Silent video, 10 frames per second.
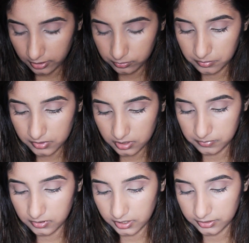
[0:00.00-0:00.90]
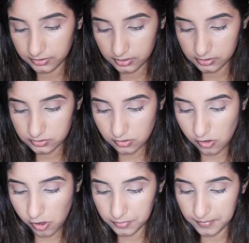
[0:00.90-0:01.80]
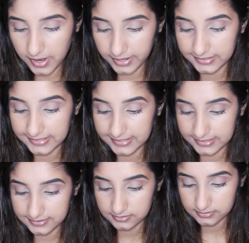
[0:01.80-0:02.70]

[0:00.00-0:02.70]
I will be applying this on my lid.